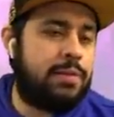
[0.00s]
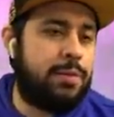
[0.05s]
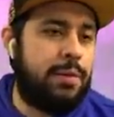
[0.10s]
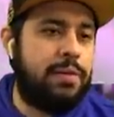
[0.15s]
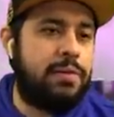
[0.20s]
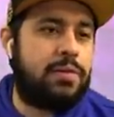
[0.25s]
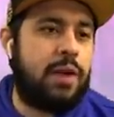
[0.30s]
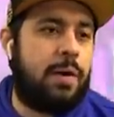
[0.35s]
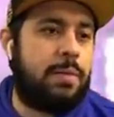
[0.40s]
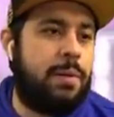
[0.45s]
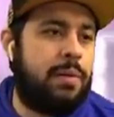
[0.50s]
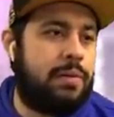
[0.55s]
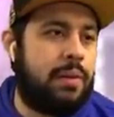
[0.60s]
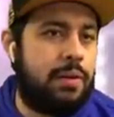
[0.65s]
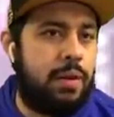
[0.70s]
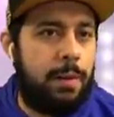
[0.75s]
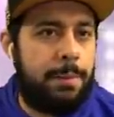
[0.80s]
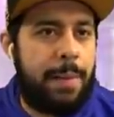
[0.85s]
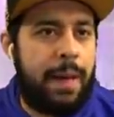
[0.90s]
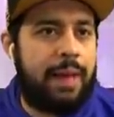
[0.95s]
this one dropped with the
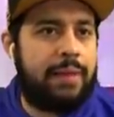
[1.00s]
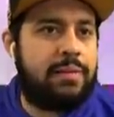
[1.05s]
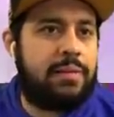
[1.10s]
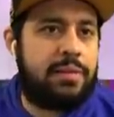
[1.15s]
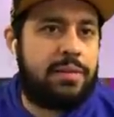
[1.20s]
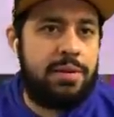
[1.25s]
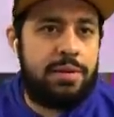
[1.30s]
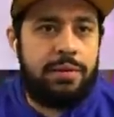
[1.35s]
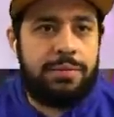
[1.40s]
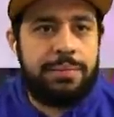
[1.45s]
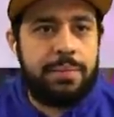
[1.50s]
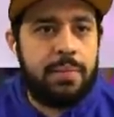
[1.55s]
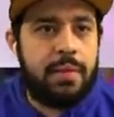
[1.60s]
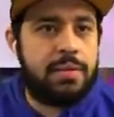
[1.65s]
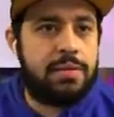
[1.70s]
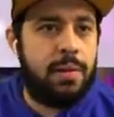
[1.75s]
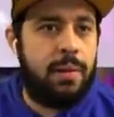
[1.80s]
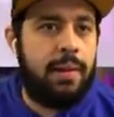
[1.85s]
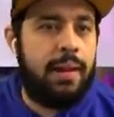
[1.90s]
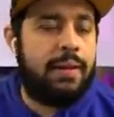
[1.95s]
new packs too. So